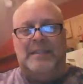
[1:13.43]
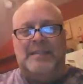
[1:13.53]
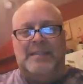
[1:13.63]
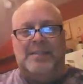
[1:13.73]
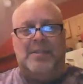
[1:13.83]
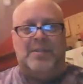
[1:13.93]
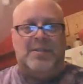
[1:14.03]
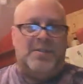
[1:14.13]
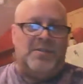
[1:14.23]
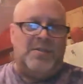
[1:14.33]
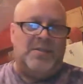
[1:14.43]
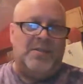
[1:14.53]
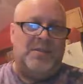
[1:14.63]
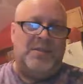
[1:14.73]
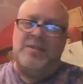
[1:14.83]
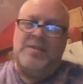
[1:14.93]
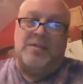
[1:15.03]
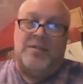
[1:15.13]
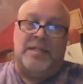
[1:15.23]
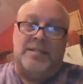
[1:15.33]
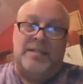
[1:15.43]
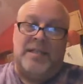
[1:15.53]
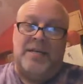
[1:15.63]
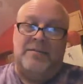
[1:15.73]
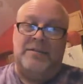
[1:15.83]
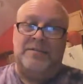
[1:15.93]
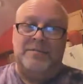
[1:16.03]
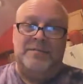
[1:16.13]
It's the greatest thing ever.